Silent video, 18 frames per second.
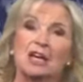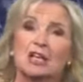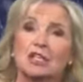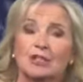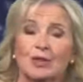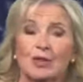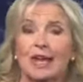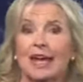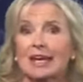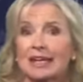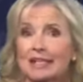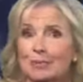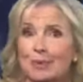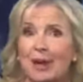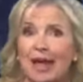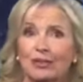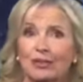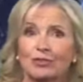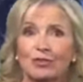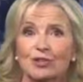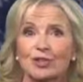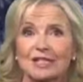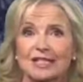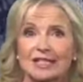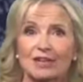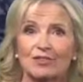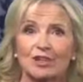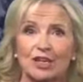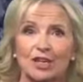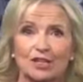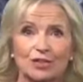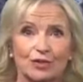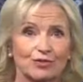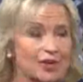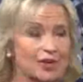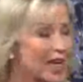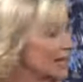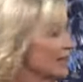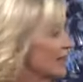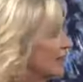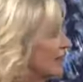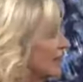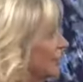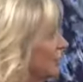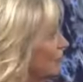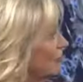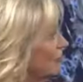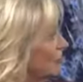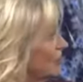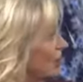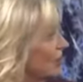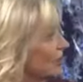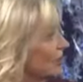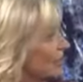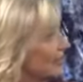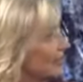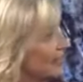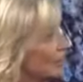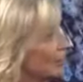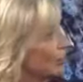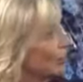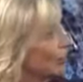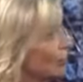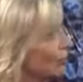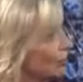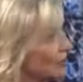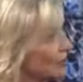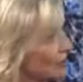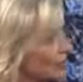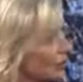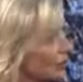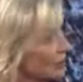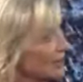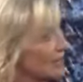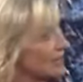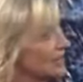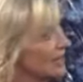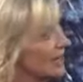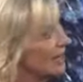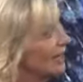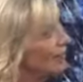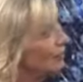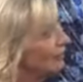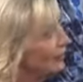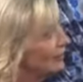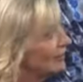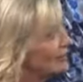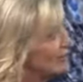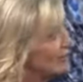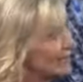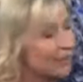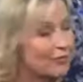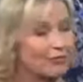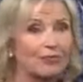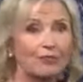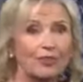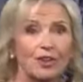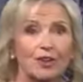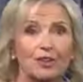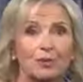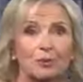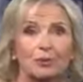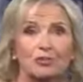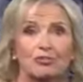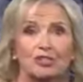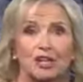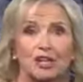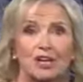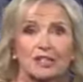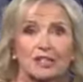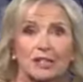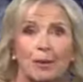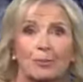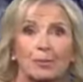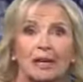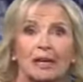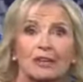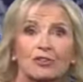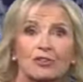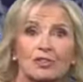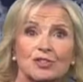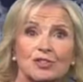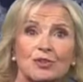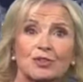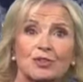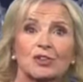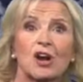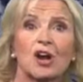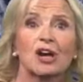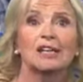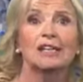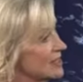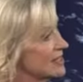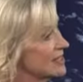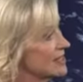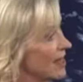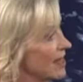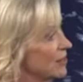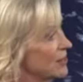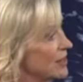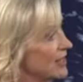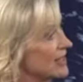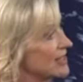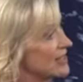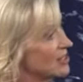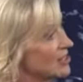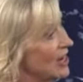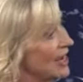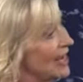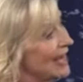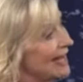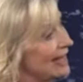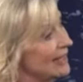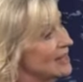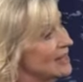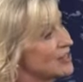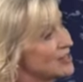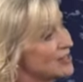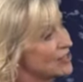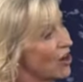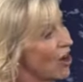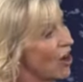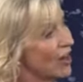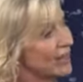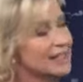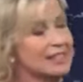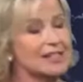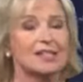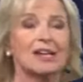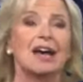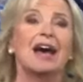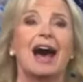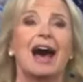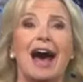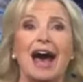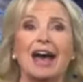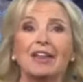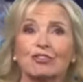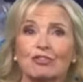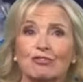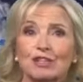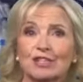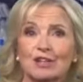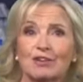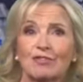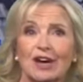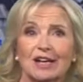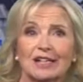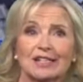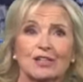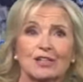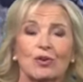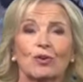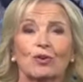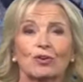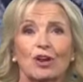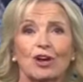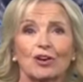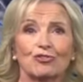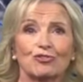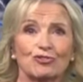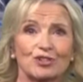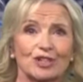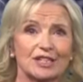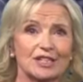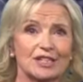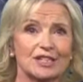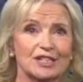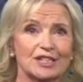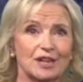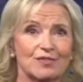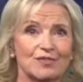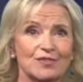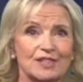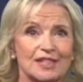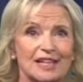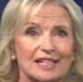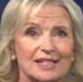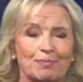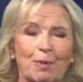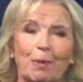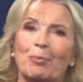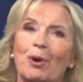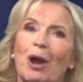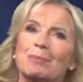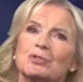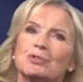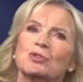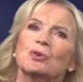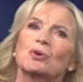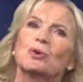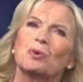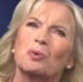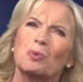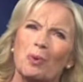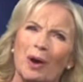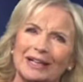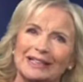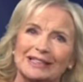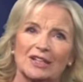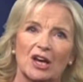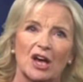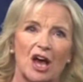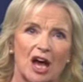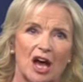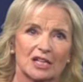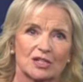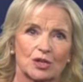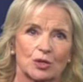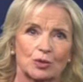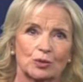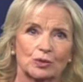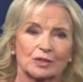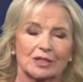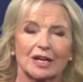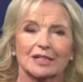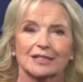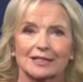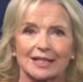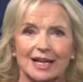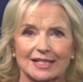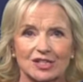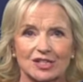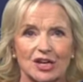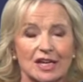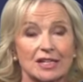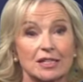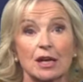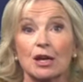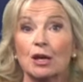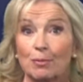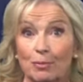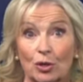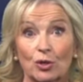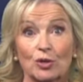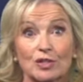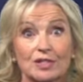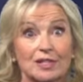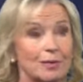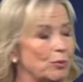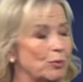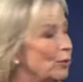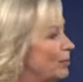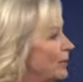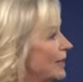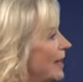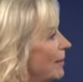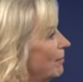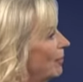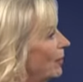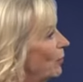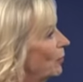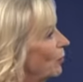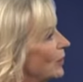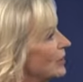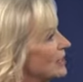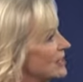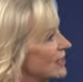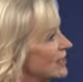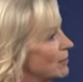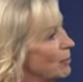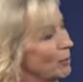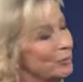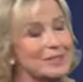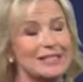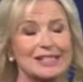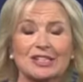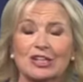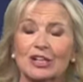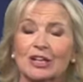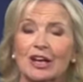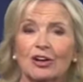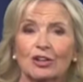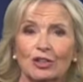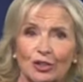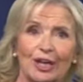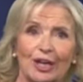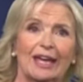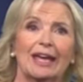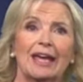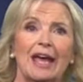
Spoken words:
So then as we head through this evening and overnight, the wintry showers continue across Scotland. We see further wintry showers coming in across Northern Ireland to southeast, clear skies and the risk of ice on untreated surfaces, but perhaps not quite as cold as last night because it will be that bit windier. But we still are looking